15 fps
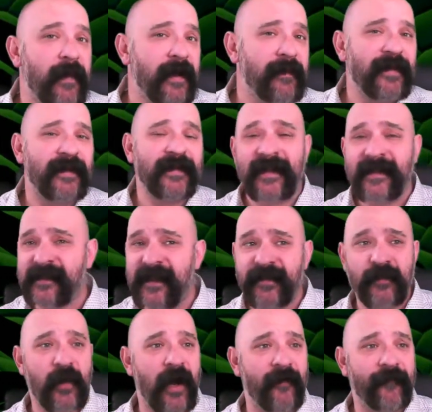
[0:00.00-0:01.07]
maybe listening
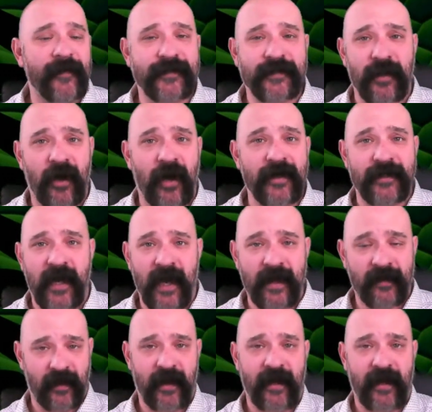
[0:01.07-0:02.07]
to offers on Tyler